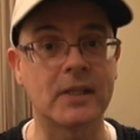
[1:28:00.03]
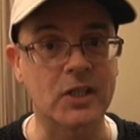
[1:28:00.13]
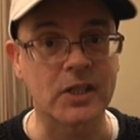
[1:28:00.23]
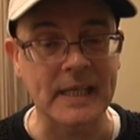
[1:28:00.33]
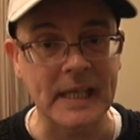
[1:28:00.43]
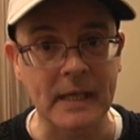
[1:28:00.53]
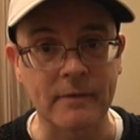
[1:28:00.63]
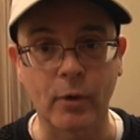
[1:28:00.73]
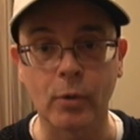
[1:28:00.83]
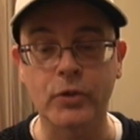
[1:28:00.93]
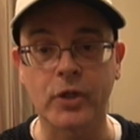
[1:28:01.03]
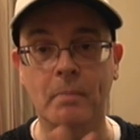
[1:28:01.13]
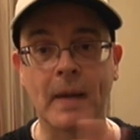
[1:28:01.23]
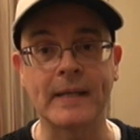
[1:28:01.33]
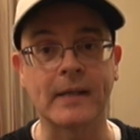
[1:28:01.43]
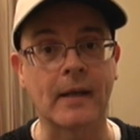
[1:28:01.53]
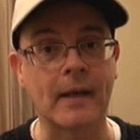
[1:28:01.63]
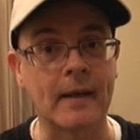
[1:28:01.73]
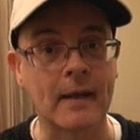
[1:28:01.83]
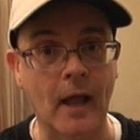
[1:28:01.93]
Mister Steve also made a,
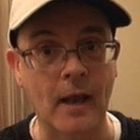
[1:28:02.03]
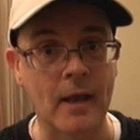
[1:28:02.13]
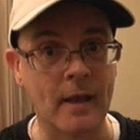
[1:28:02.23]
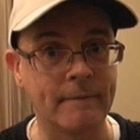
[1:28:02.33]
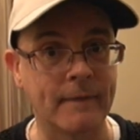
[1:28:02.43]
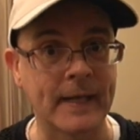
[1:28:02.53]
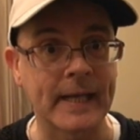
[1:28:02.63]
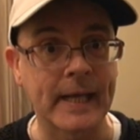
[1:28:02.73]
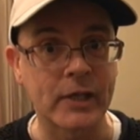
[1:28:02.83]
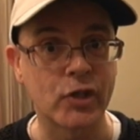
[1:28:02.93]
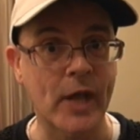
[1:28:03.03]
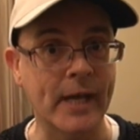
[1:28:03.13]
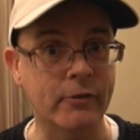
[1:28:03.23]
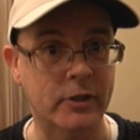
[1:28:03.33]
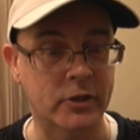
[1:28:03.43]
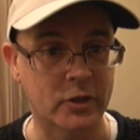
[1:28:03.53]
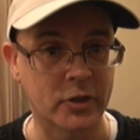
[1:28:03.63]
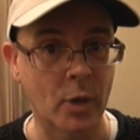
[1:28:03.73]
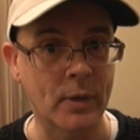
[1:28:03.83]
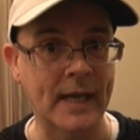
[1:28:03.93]
a lovely, generous
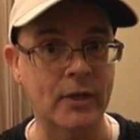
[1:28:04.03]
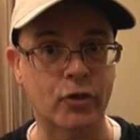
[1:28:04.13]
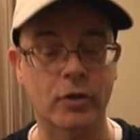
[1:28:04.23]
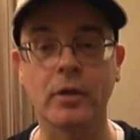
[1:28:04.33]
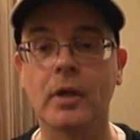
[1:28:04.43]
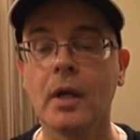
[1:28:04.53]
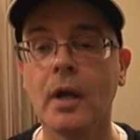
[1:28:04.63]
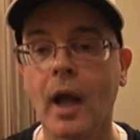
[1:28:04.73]
donation.